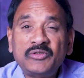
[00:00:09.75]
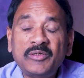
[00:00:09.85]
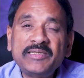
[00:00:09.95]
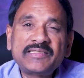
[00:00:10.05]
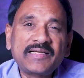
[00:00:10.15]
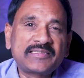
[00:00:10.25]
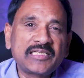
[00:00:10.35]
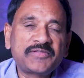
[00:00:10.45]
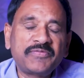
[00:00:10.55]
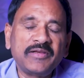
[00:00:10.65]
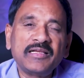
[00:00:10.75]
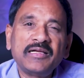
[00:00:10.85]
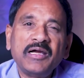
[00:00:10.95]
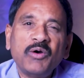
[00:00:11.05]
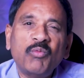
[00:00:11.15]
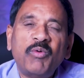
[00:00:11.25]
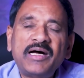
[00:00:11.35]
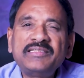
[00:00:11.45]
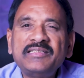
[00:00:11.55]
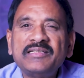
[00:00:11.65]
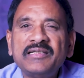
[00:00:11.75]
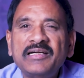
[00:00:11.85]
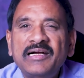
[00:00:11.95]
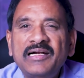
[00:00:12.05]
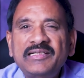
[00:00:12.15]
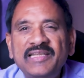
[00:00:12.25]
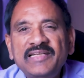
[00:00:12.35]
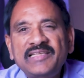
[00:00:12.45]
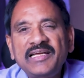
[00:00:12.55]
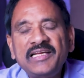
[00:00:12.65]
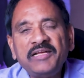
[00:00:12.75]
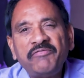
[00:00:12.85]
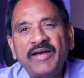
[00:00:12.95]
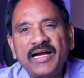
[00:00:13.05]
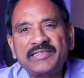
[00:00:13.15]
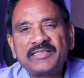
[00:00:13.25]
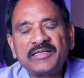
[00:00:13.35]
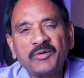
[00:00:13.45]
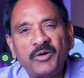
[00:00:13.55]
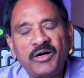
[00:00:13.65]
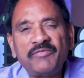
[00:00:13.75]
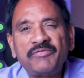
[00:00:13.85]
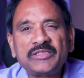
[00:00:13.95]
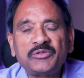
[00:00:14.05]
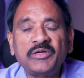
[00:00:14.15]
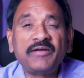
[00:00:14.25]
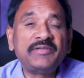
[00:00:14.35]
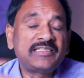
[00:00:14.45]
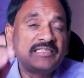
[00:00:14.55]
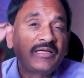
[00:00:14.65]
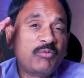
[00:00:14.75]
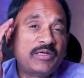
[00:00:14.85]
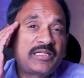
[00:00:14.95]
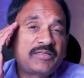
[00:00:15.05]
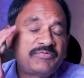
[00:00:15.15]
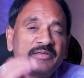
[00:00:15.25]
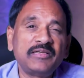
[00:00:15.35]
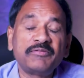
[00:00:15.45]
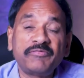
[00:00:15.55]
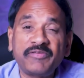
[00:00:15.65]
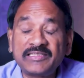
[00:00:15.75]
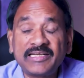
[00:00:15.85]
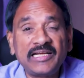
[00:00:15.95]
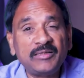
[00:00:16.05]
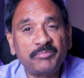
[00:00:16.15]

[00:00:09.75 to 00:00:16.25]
To be successful, one desiring factor all of us should have is wonderful, fertile